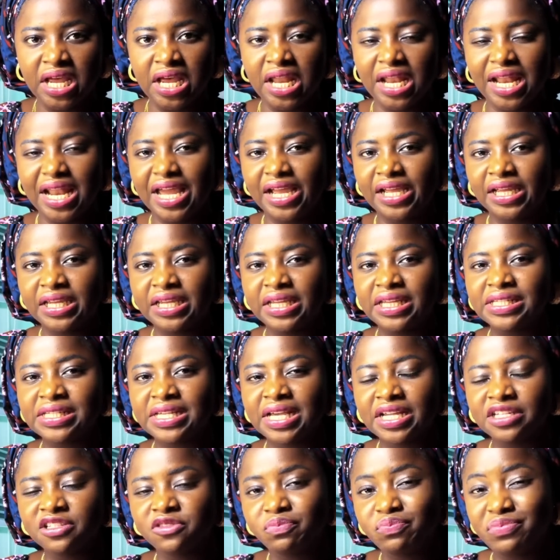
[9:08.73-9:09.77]
like it
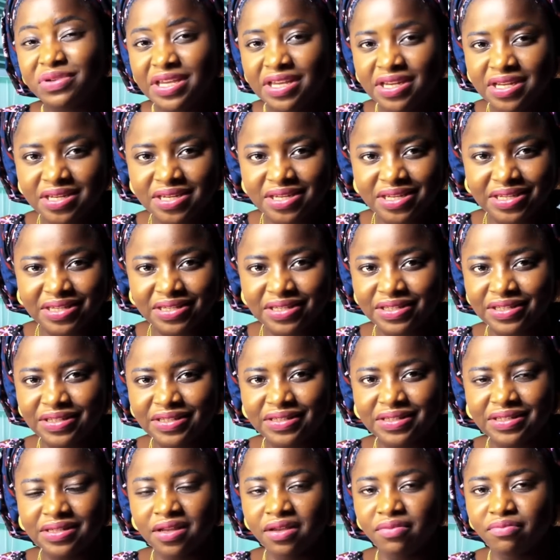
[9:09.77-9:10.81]
has been in the
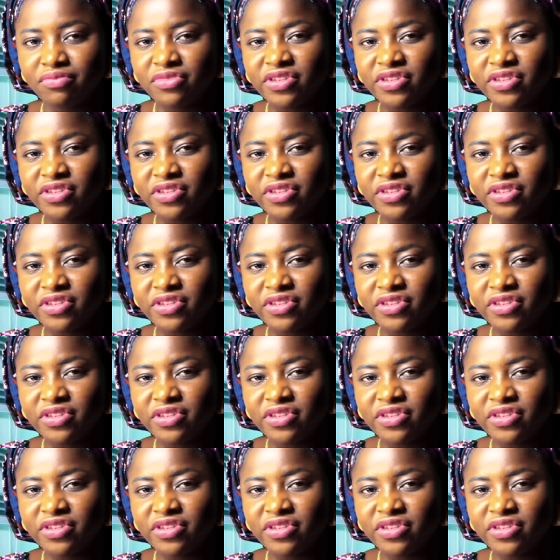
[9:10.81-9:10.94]
system.